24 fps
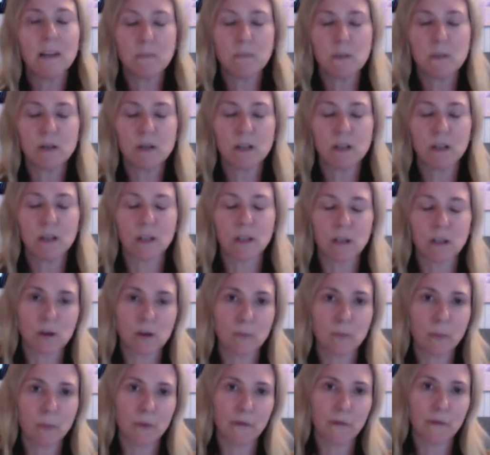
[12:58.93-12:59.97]
music
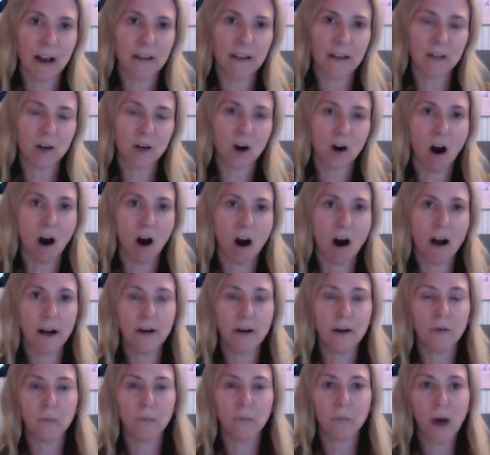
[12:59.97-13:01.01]
supervisor on